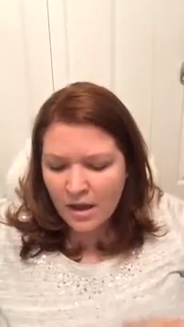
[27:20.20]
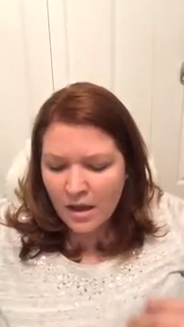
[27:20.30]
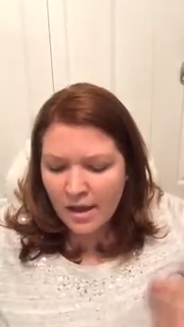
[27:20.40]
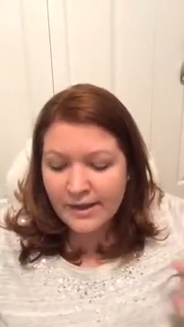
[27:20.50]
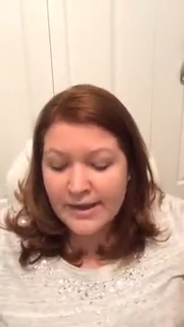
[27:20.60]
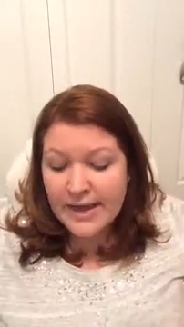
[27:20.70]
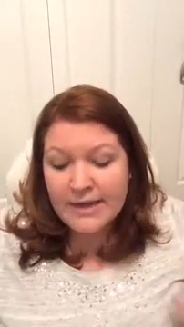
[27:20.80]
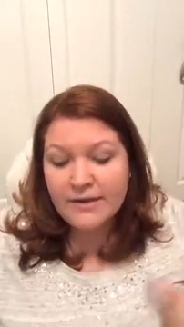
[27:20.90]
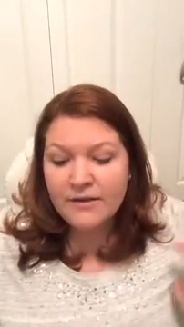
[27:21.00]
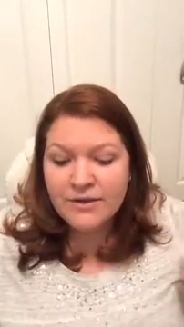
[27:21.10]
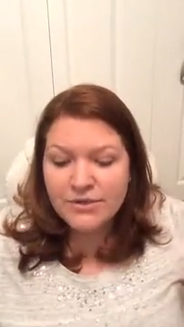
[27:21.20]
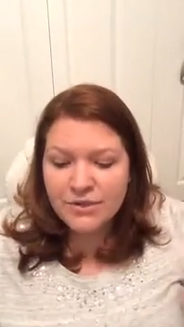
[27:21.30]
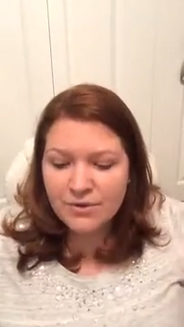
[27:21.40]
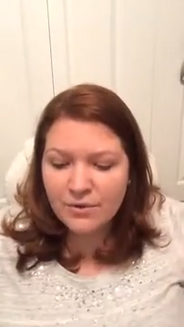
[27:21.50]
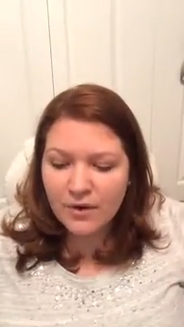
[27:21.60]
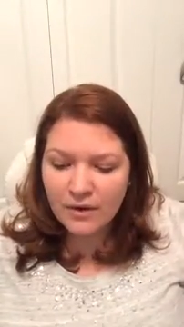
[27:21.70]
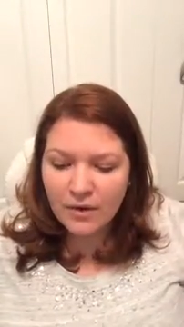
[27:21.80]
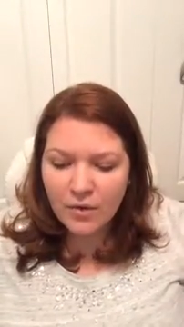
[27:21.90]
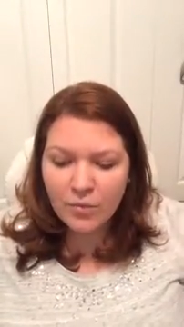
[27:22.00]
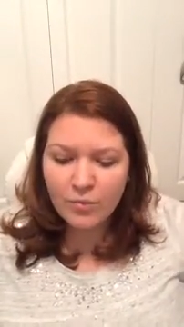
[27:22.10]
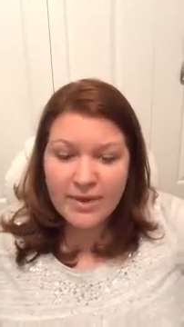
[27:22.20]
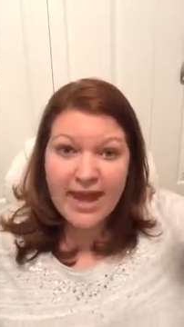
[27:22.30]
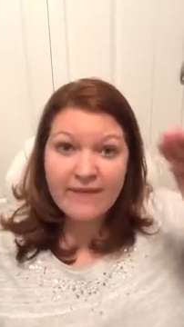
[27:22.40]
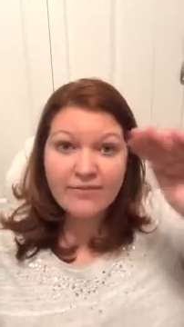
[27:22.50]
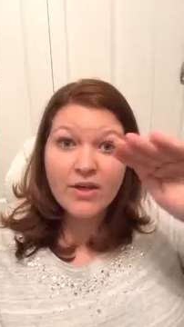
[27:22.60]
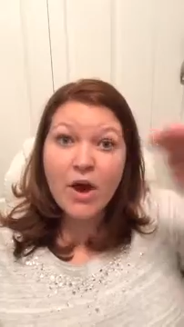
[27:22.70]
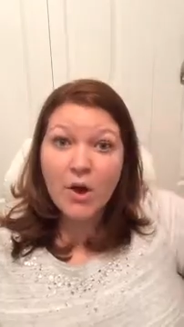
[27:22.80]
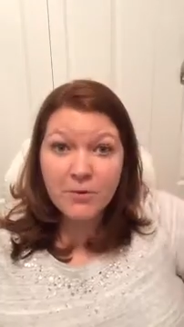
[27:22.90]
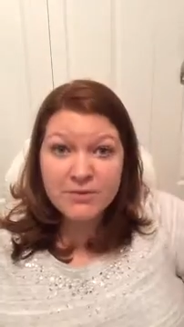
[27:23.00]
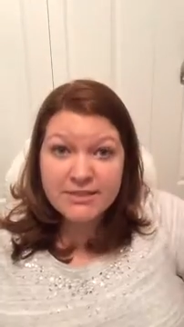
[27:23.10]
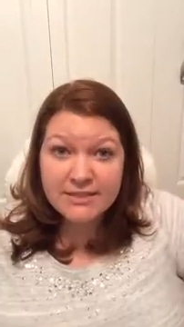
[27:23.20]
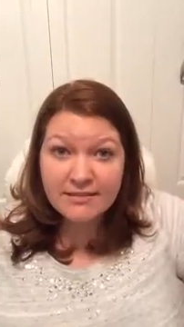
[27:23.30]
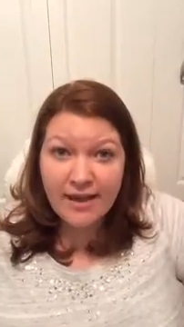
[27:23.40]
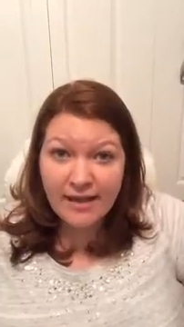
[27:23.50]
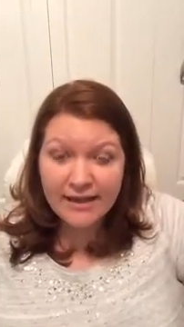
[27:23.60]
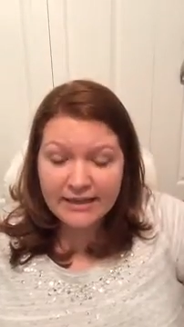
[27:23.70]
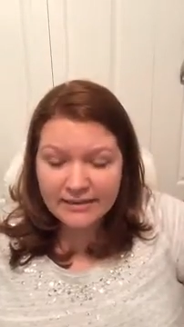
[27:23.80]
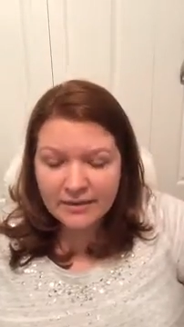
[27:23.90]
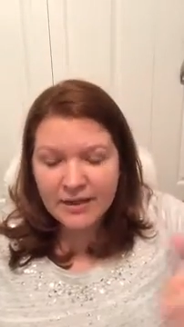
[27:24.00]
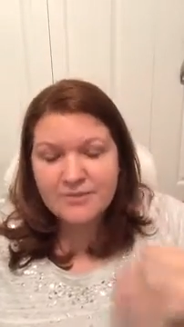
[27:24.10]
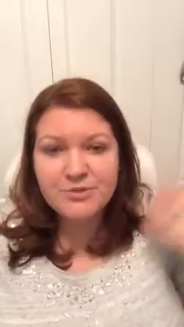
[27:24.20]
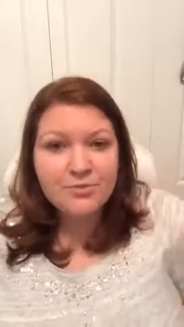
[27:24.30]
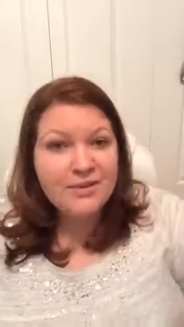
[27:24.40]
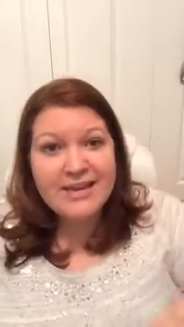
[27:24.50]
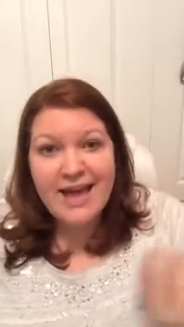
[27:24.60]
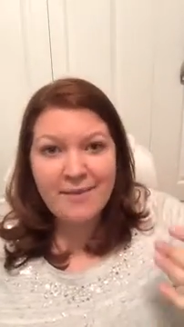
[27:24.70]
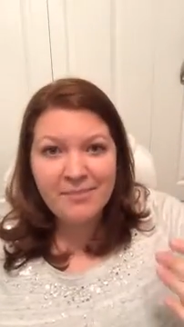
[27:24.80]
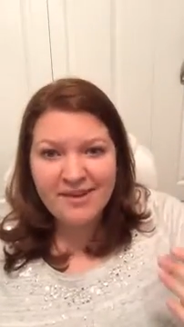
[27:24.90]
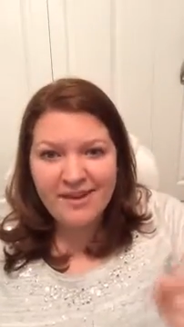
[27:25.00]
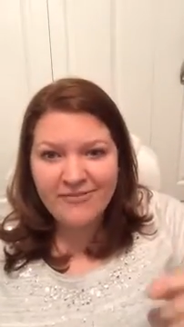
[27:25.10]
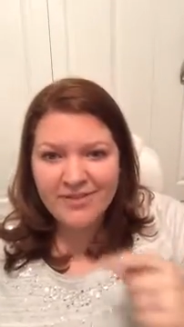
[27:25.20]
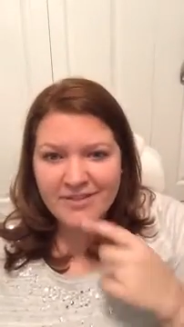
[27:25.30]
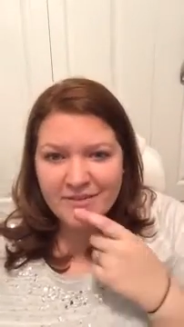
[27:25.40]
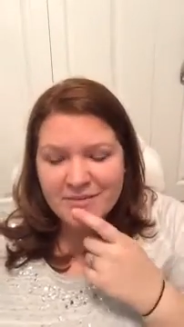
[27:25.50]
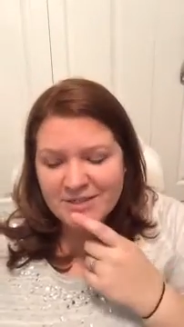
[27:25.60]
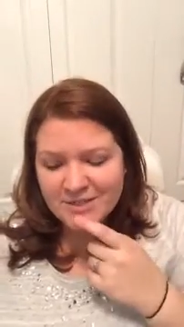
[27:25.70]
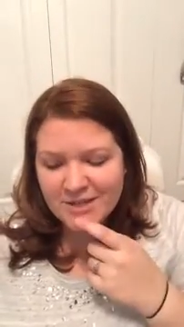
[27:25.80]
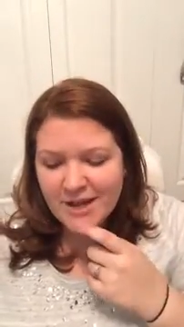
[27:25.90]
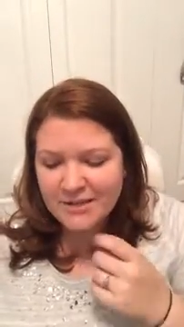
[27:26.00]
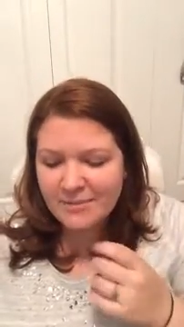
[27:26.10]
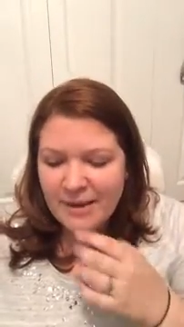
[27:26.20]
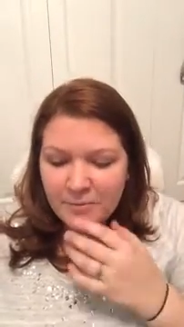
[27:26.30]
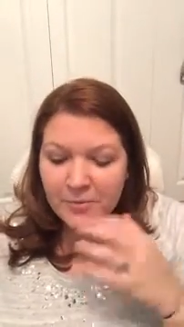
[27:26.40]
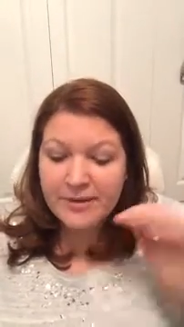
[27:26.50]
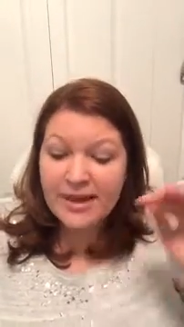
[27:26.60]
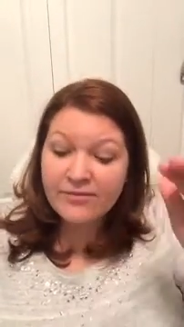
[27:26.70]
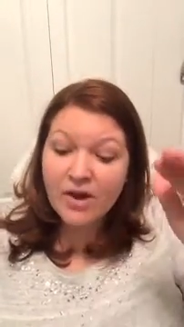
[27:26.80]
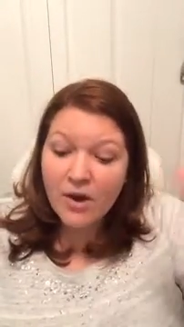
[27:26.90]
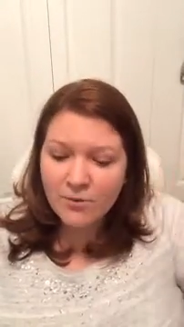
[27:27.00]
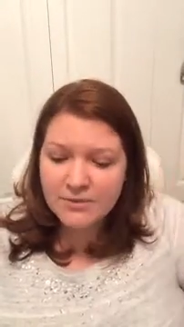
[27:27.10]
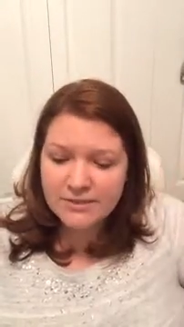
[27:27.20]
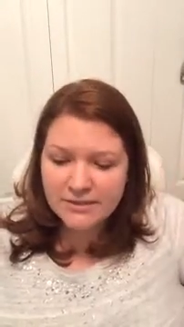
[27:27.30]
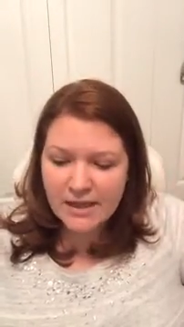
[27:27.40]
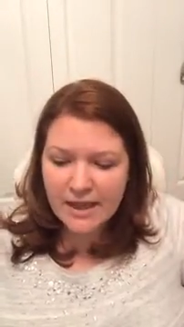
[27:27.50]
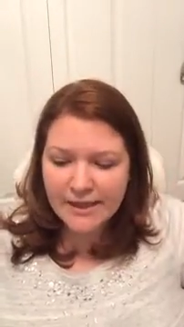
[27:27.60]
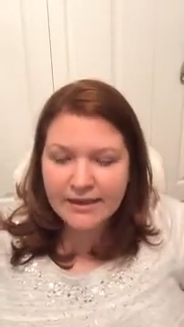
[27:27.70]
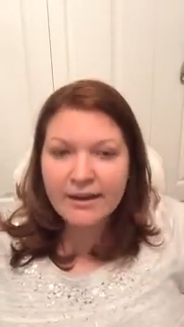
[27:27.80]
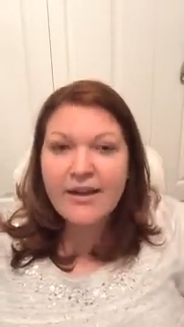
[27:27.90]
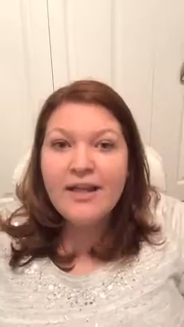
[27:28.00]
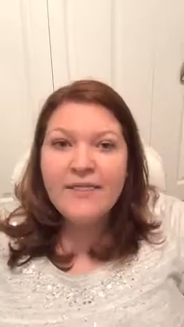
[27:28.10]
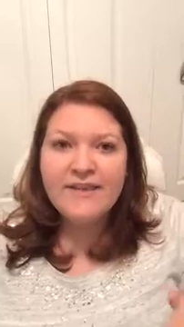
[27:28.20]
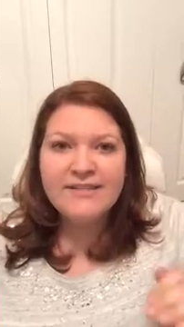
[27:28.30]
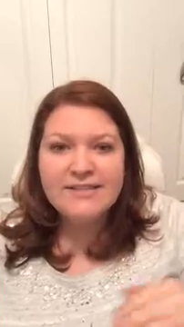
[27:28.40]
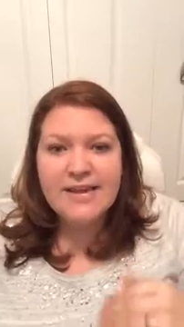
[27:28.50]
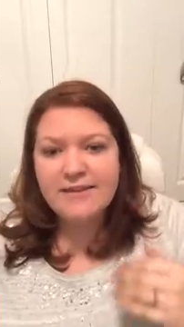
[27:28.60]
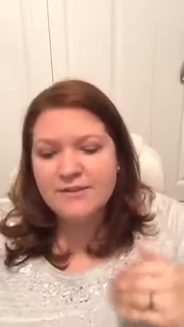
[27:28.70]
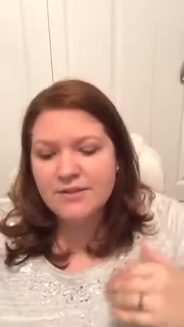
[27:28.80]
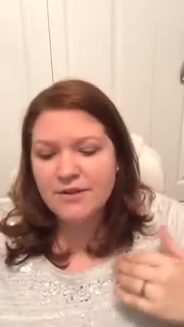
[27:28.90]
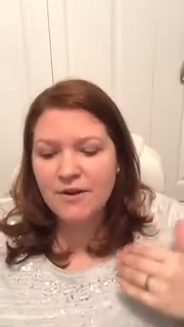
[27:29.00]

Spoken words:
again, so we have the host line. I'm just recapping everything that we just talked about, but we have the host line that says,